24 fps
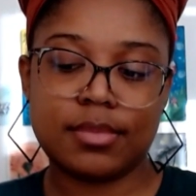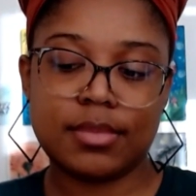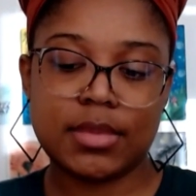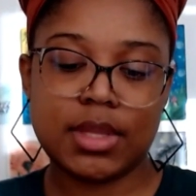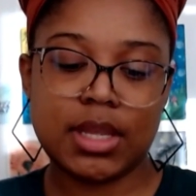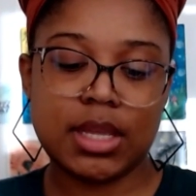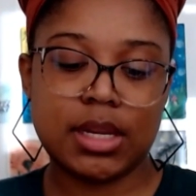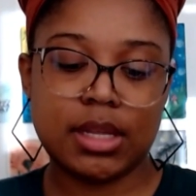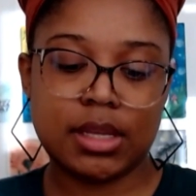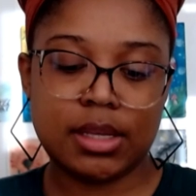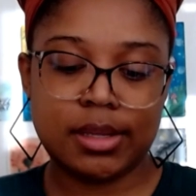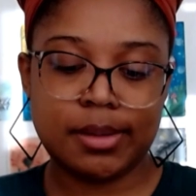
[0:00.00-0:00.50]

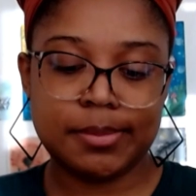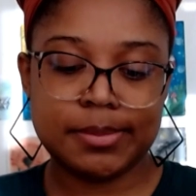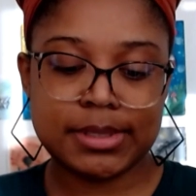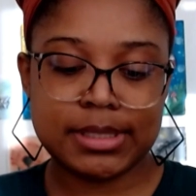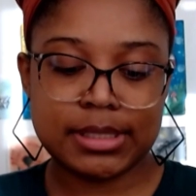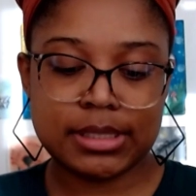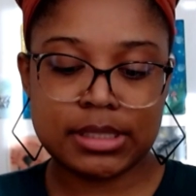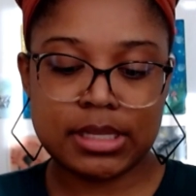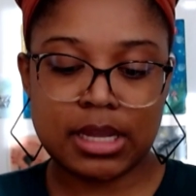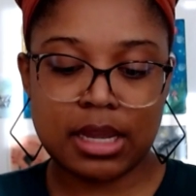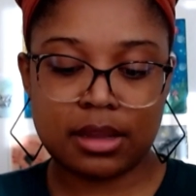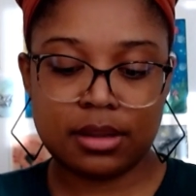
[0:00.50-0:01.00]
and it keeps
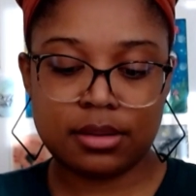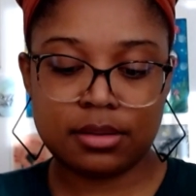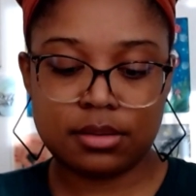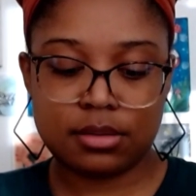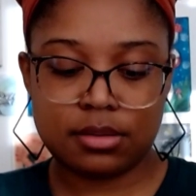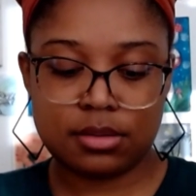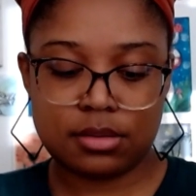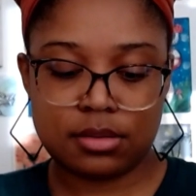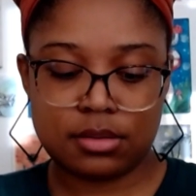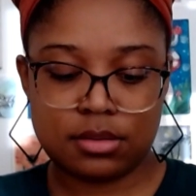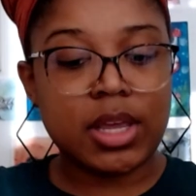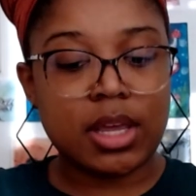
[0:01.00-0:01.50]
it tight.
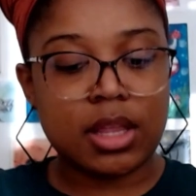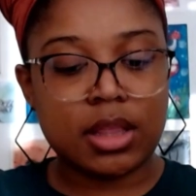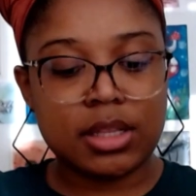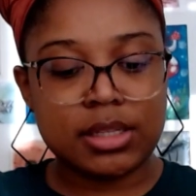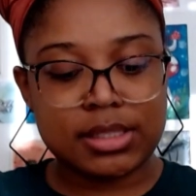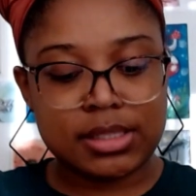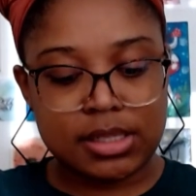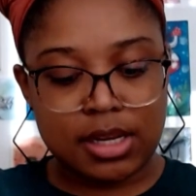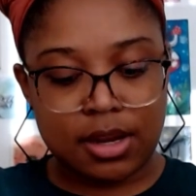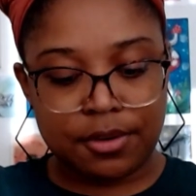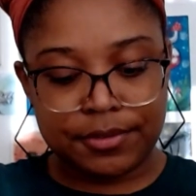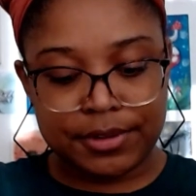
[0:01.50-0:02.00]
Yeah, this
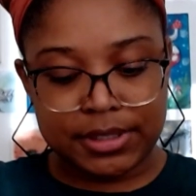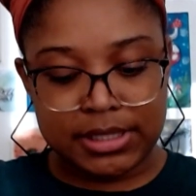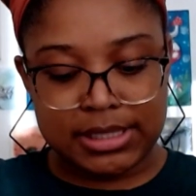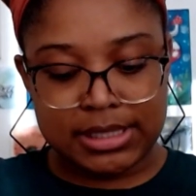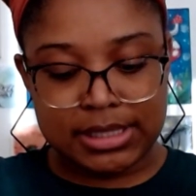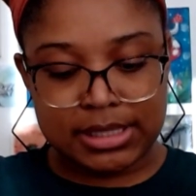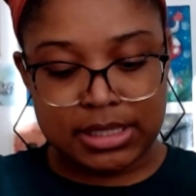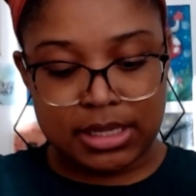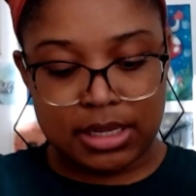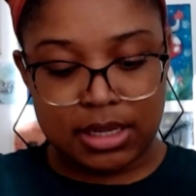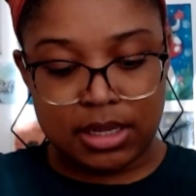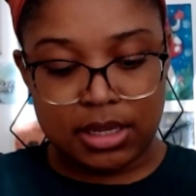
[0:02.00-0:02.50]
definitely
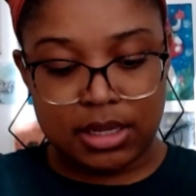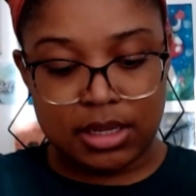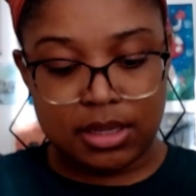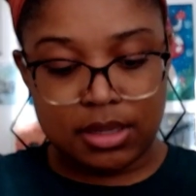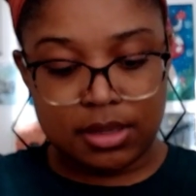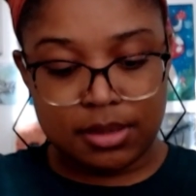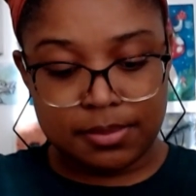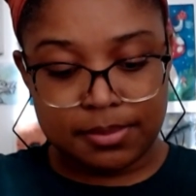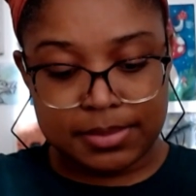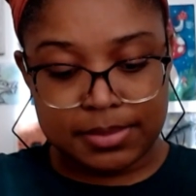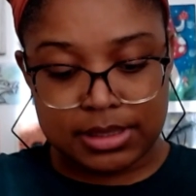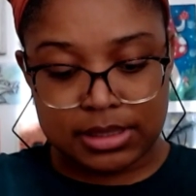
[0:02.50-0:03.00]

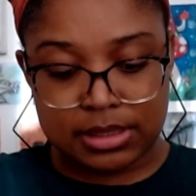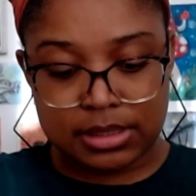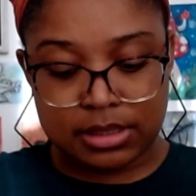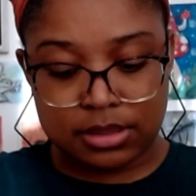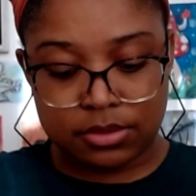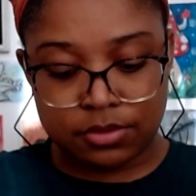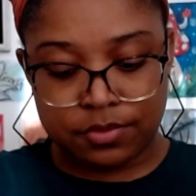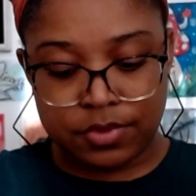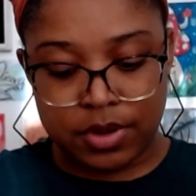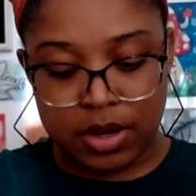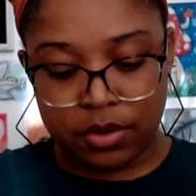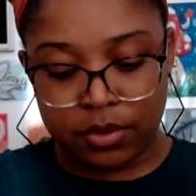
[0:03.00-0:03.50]
seems
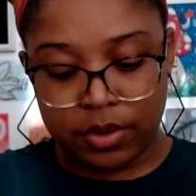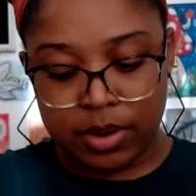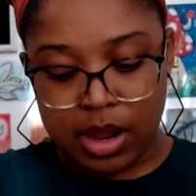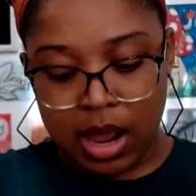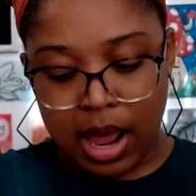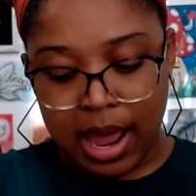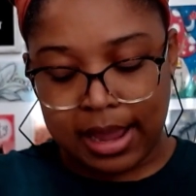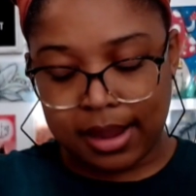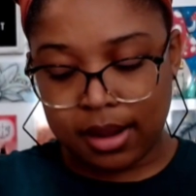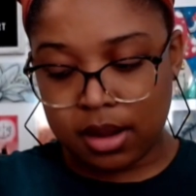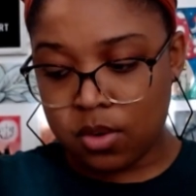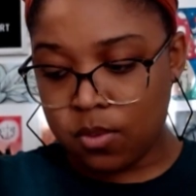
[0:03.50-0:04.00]
very
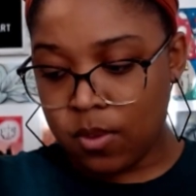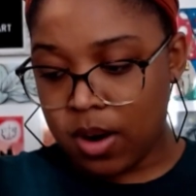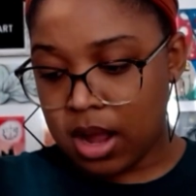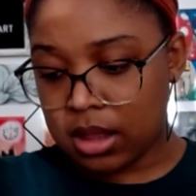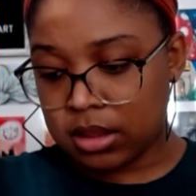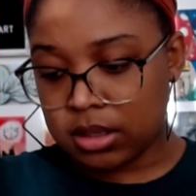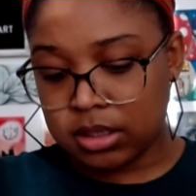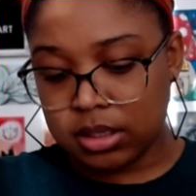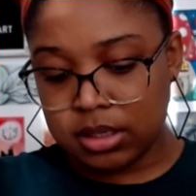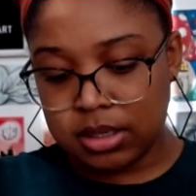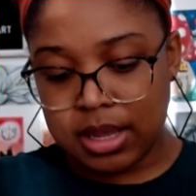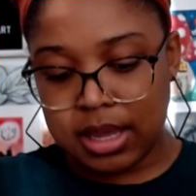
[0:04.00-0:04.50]
high
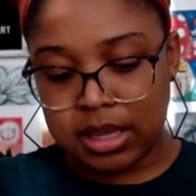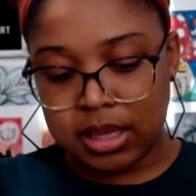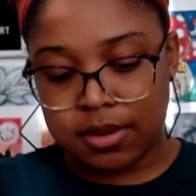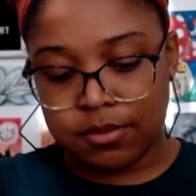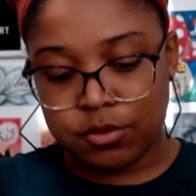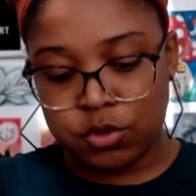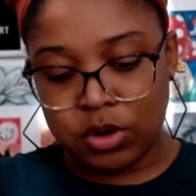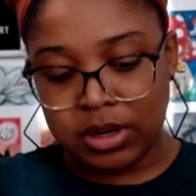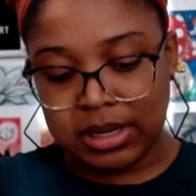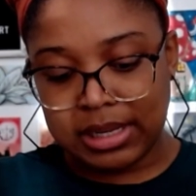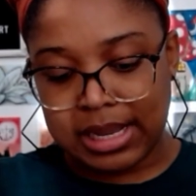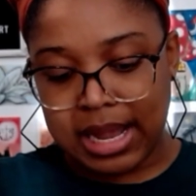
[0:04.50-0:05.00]
quality. They give
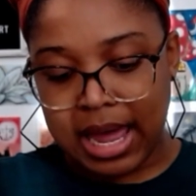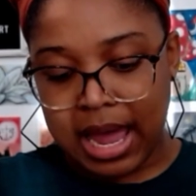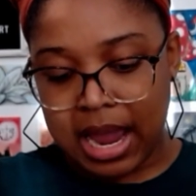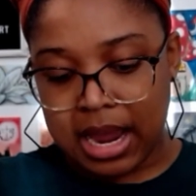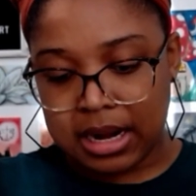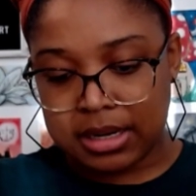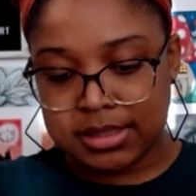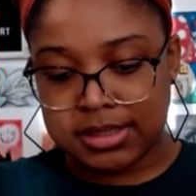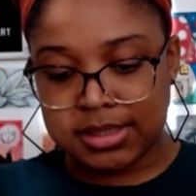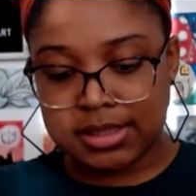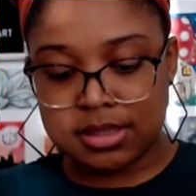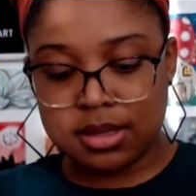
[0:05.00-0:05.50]
you a lot
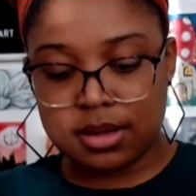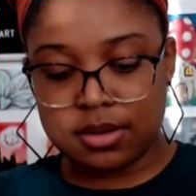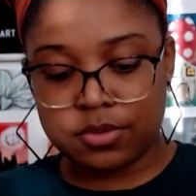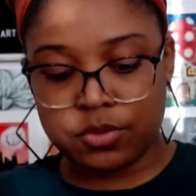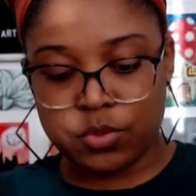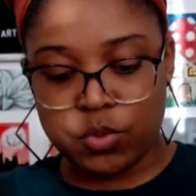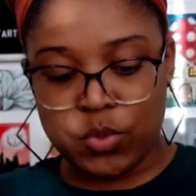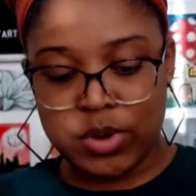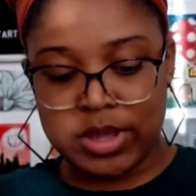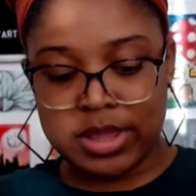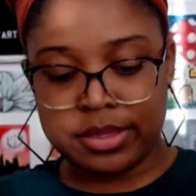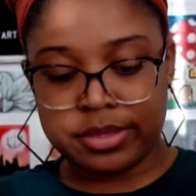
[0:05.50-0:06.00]
of stuff
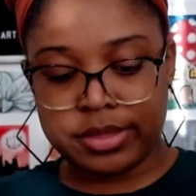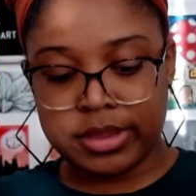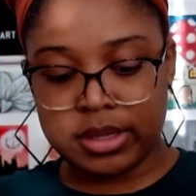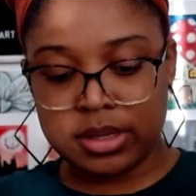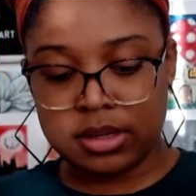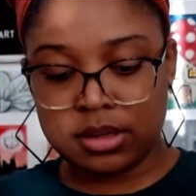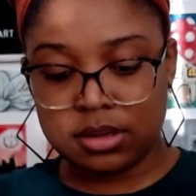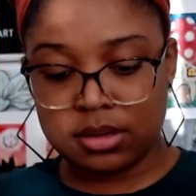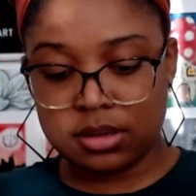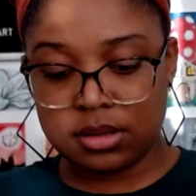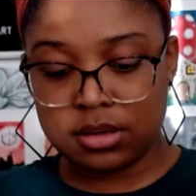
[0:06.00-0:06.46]
with it.